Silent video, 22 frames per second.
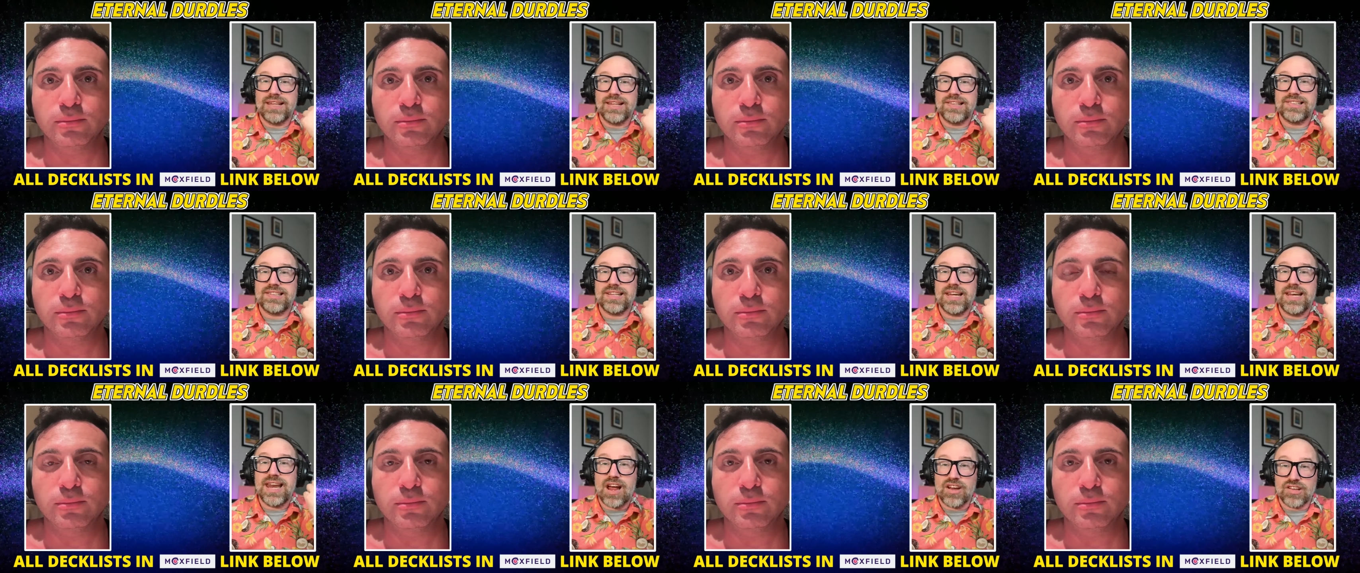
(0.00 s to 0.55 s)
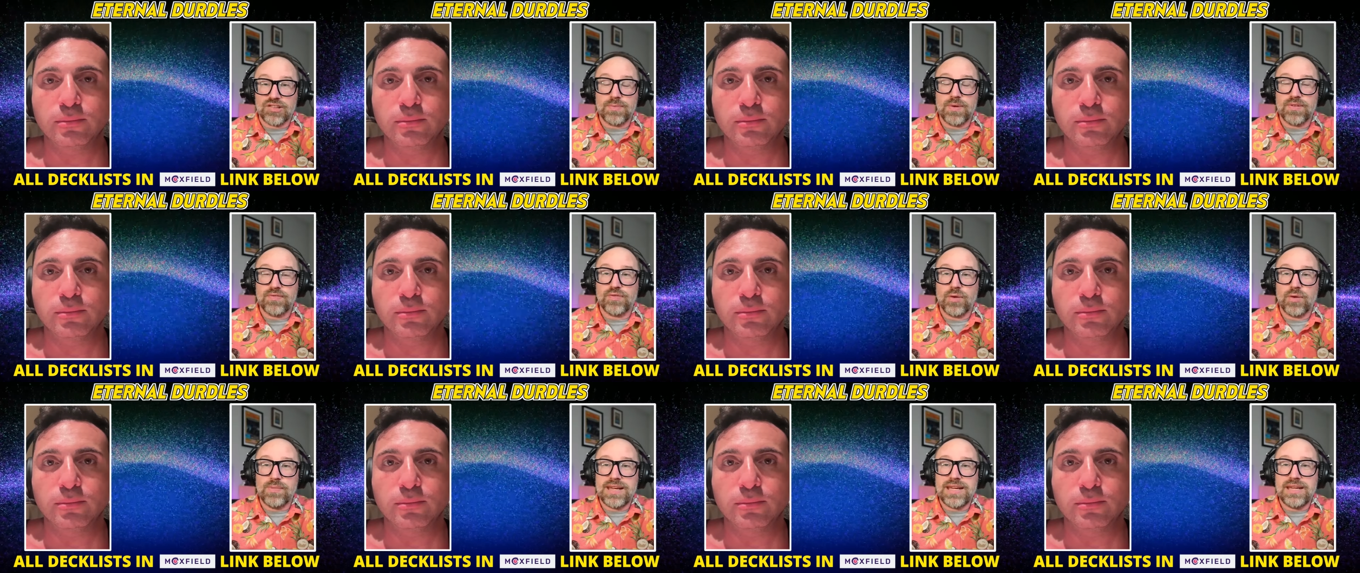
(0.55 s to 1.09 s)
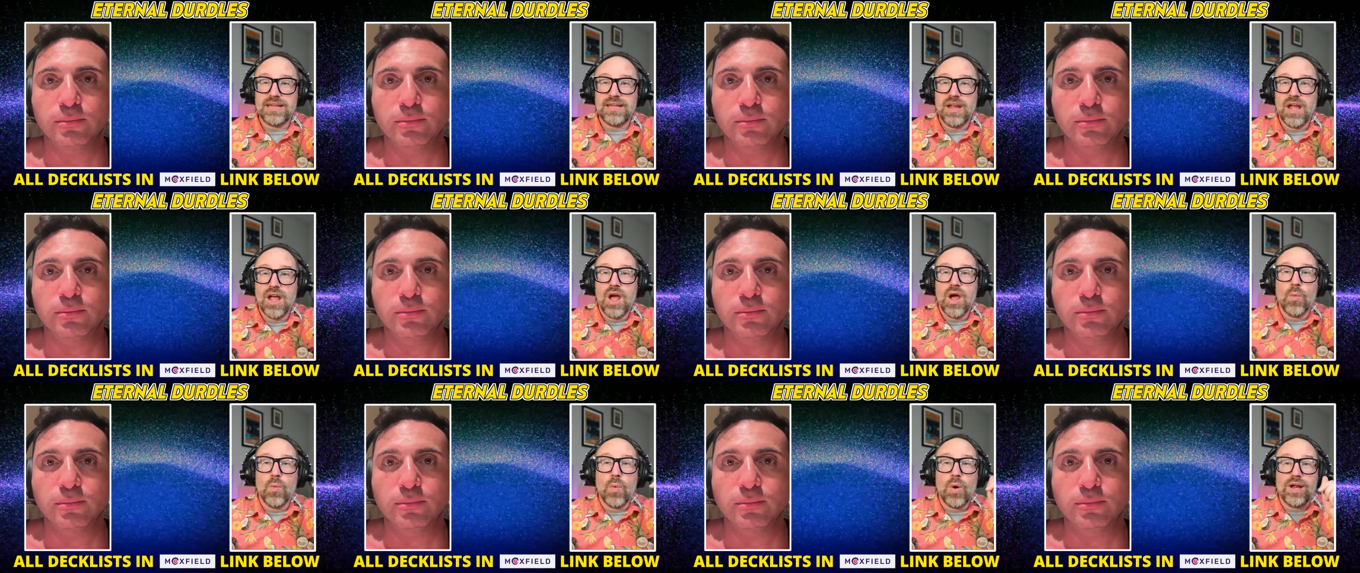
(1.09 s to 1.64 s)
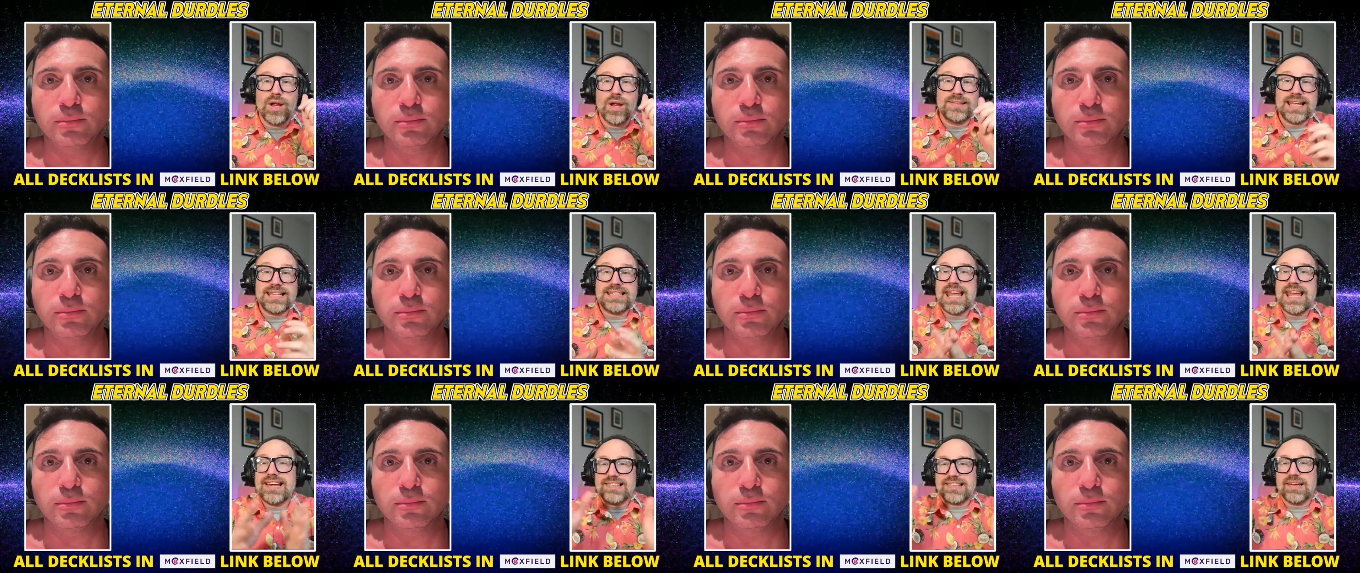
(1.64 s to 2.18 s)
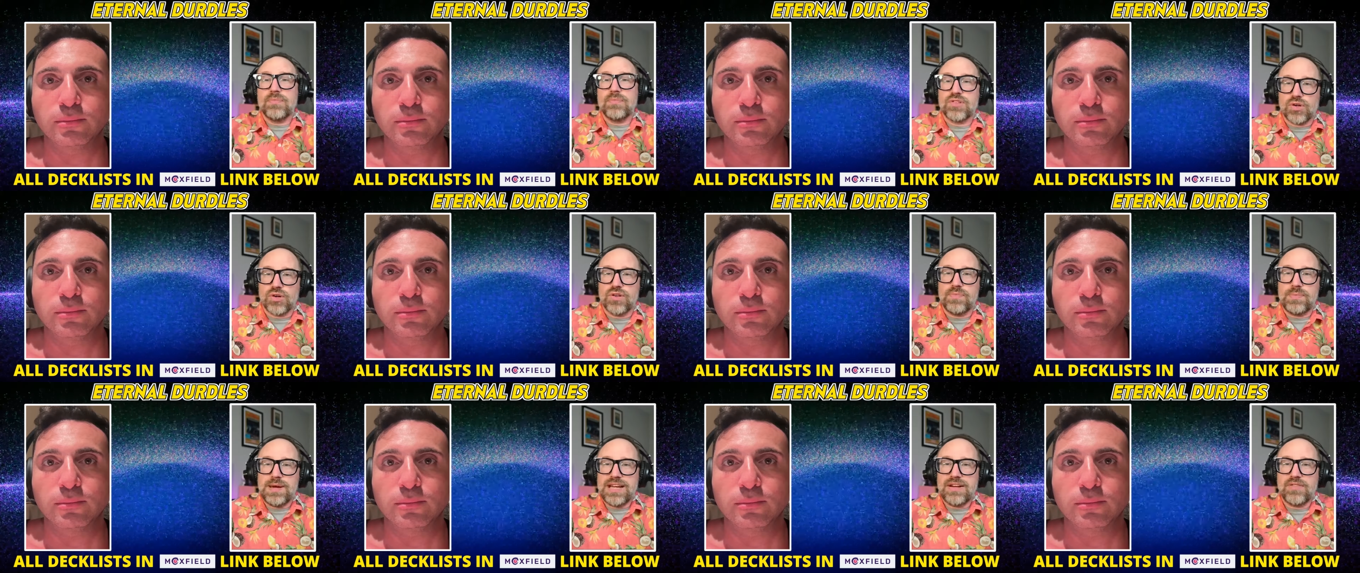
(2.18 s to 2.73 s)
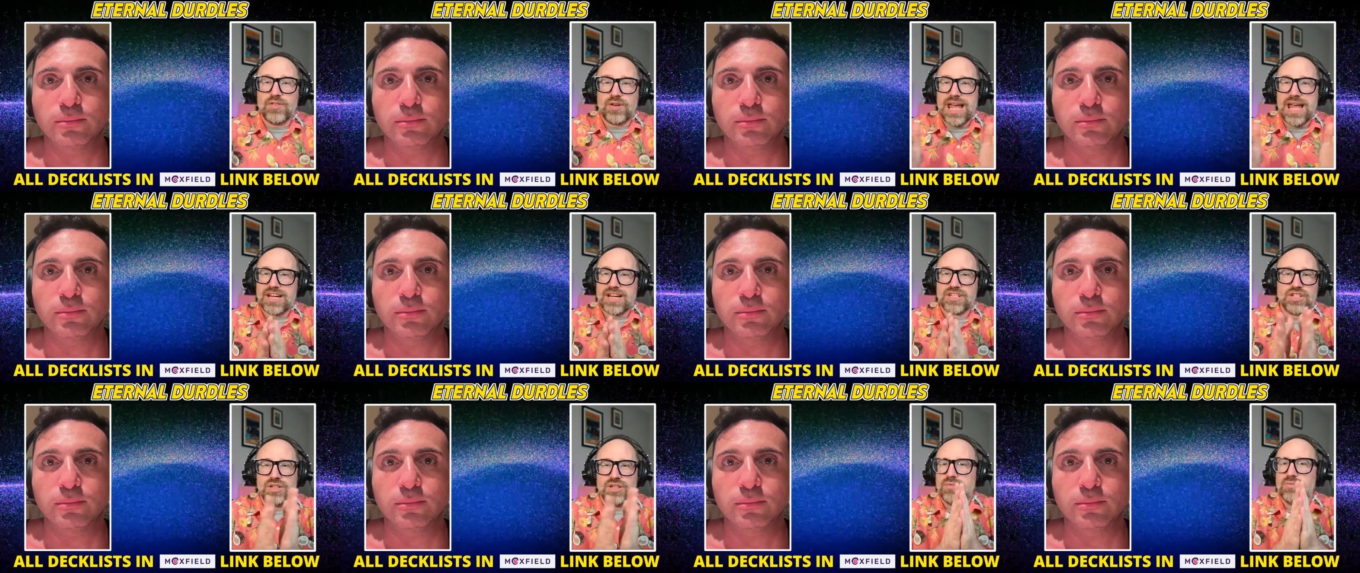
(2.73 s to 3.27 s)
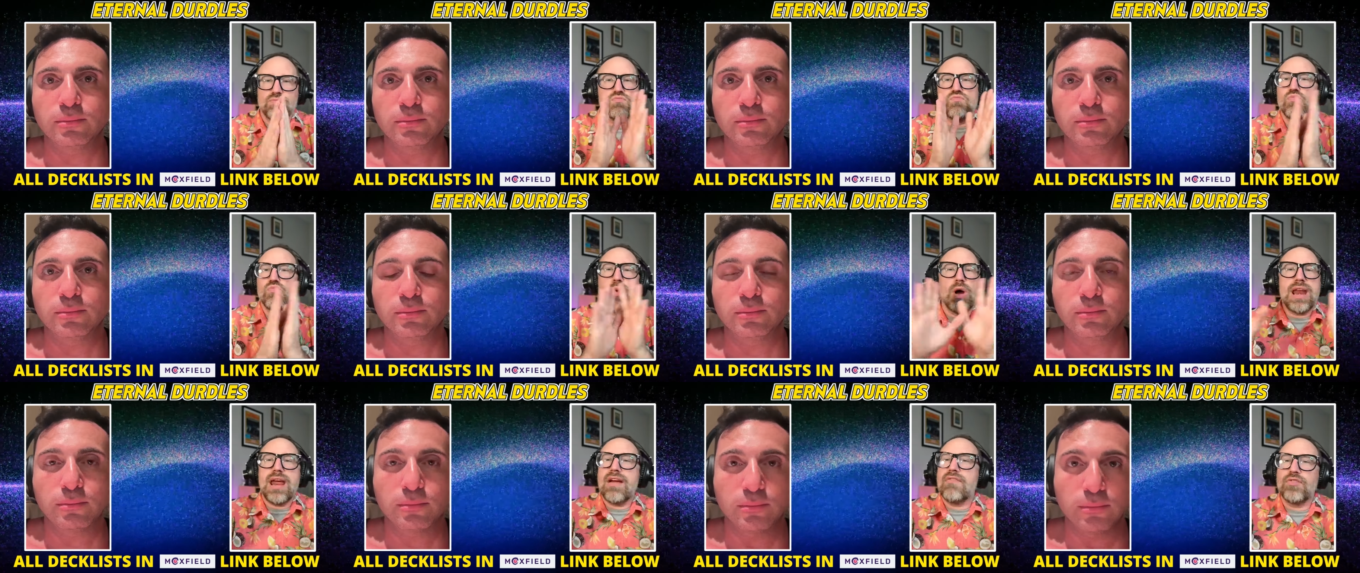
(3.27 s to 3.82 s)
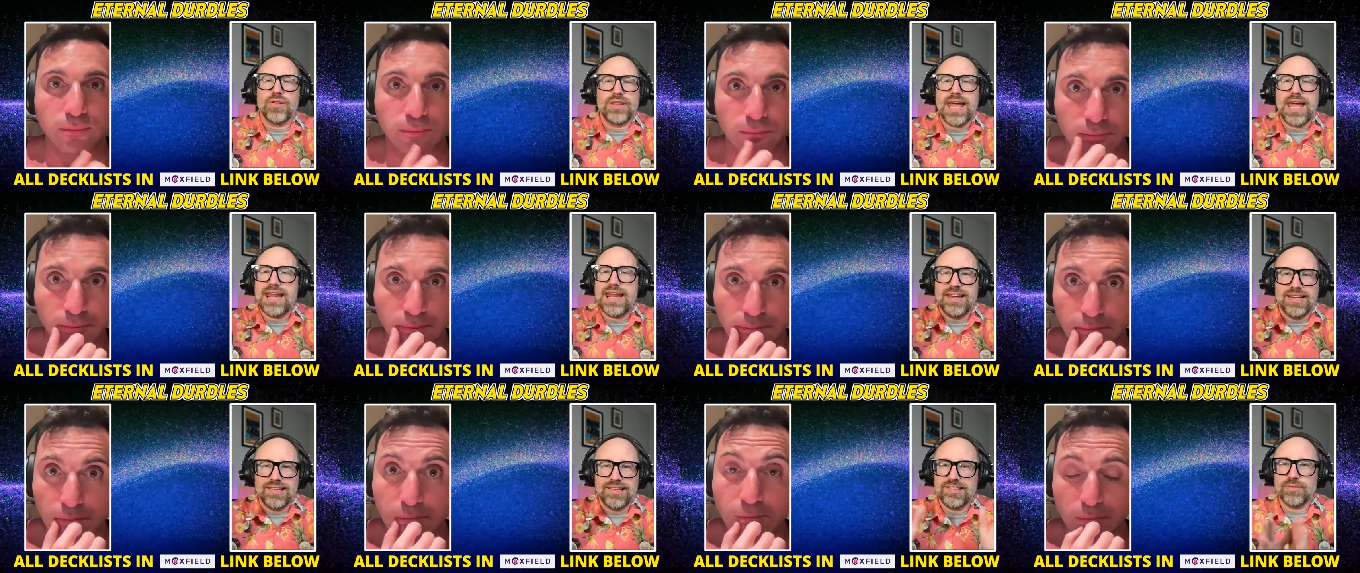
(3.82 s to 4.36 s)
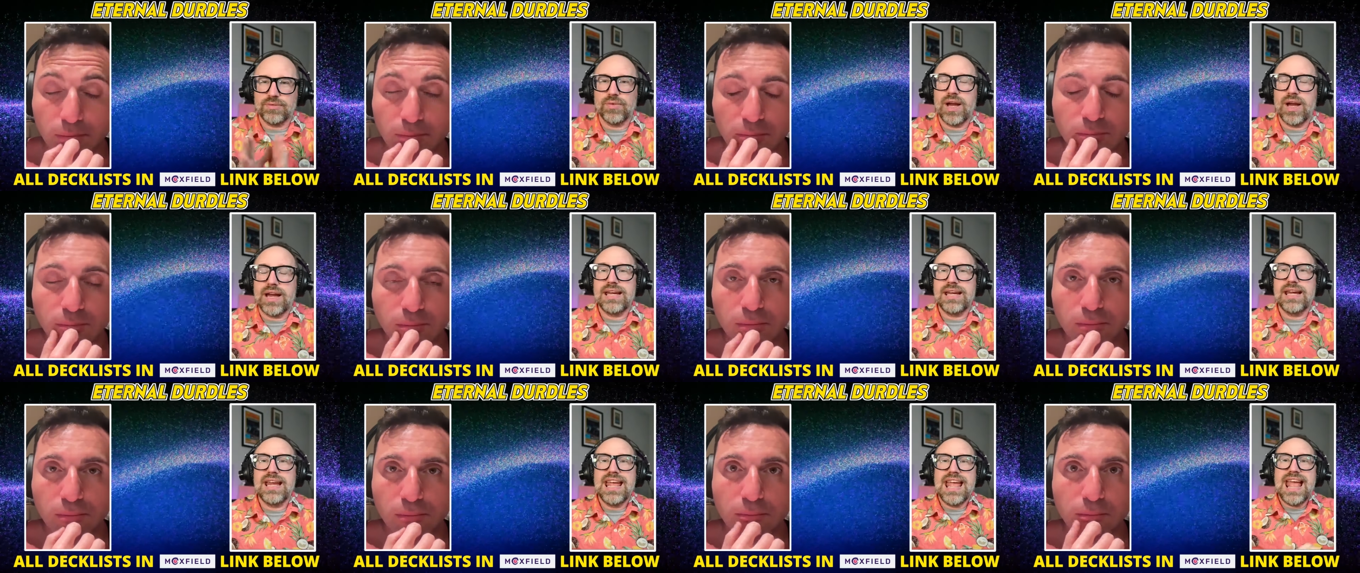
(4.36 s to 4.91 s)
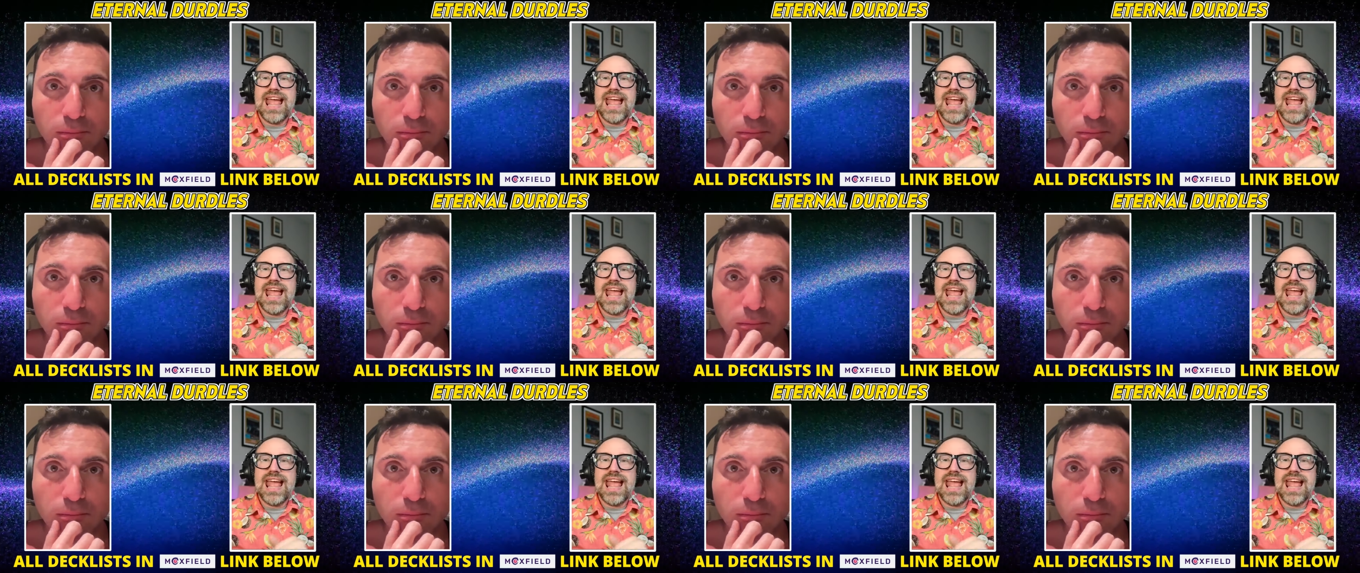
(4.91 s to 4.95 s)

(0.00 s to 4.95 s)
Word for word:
Speaker 1: list announcement for me was they take some sort of meaningful action, whatever that is, right?